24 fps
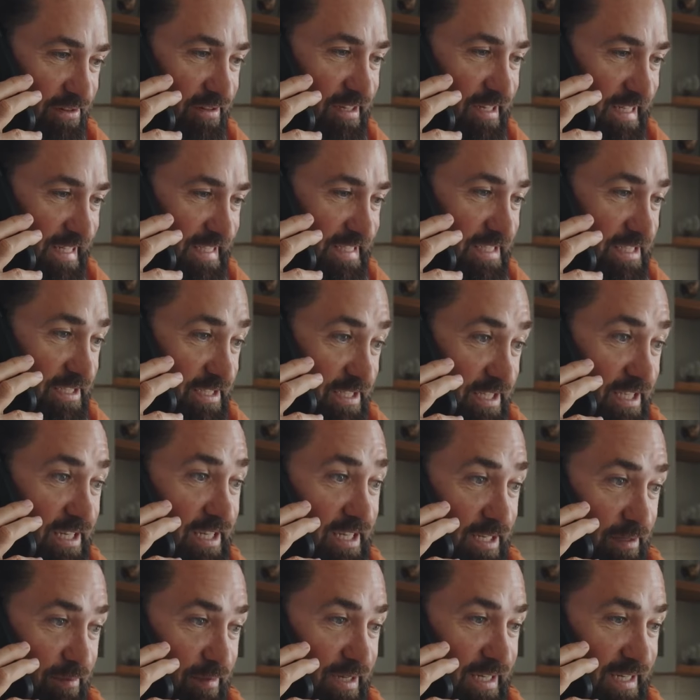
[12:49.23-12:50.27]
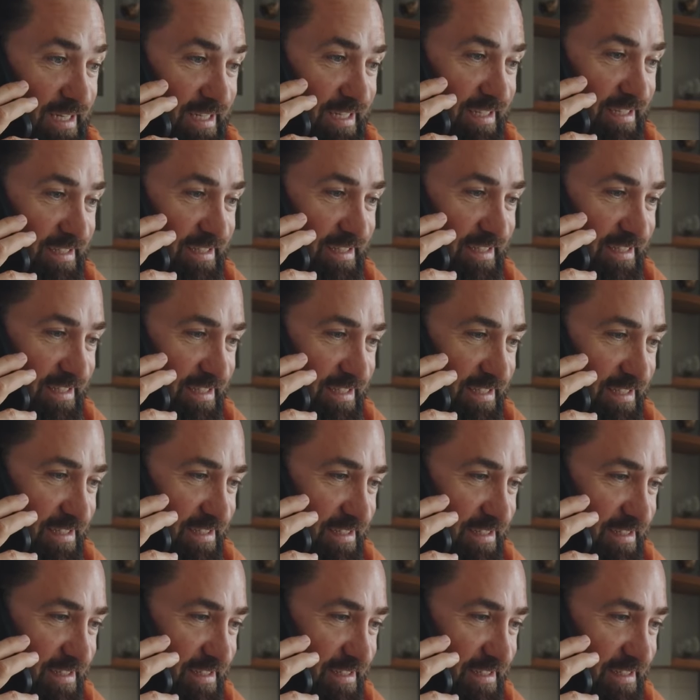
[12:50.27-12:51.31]
that has more experience.
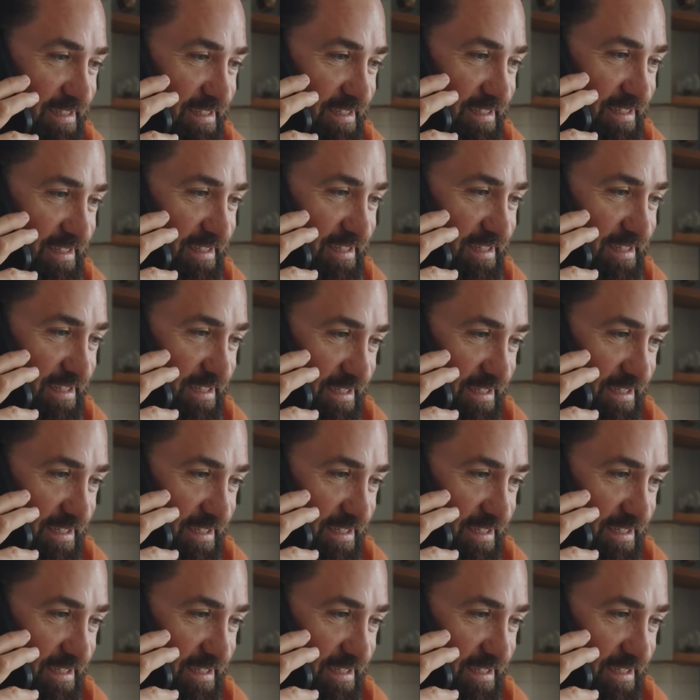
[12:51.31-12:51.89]
So most